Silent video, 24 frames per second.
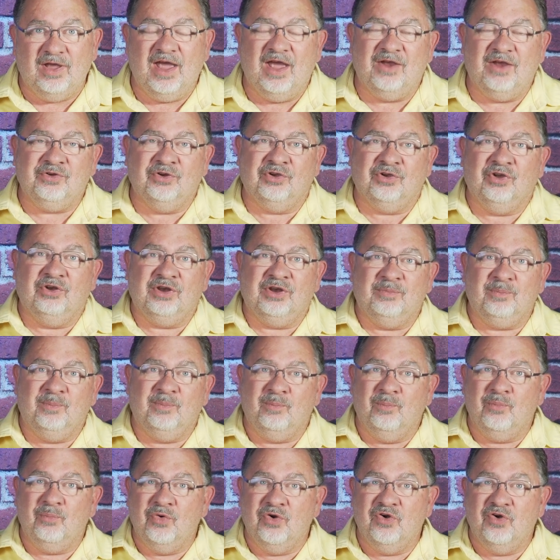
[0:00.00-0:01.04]
and you're gonna
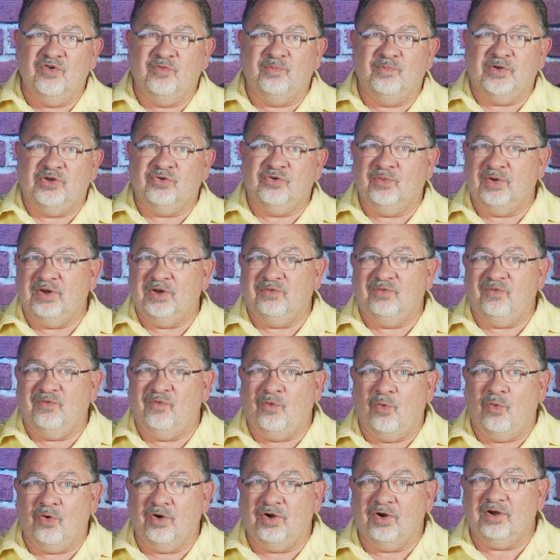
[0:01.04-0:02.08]
move between
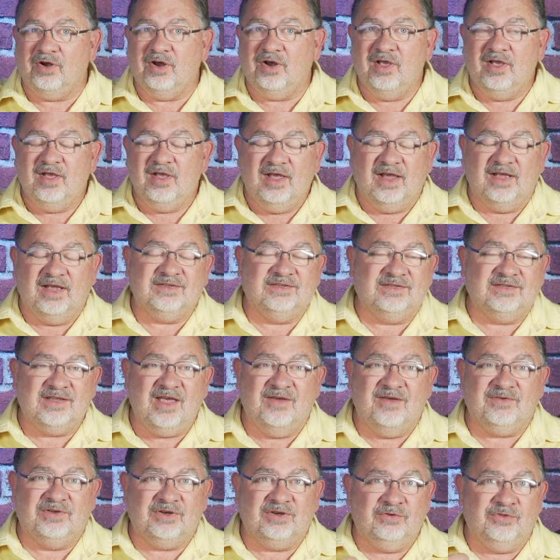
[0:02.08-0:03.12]
4 and
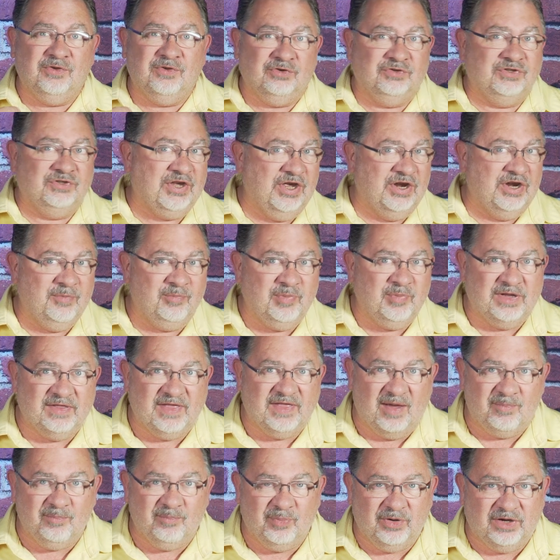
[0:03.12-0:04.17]
7, there's gonna be
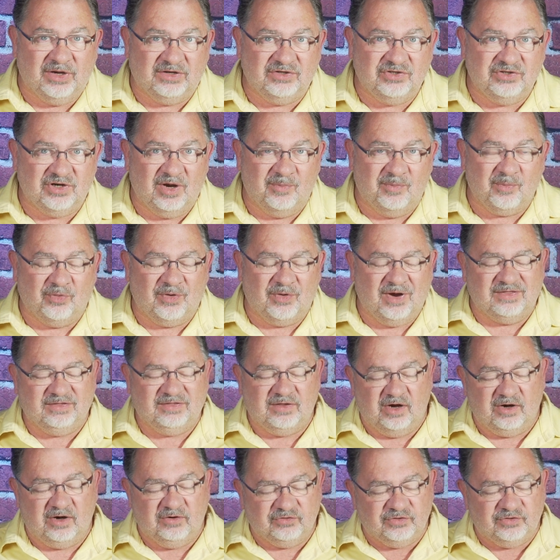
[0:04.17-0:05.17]
that big jump right there.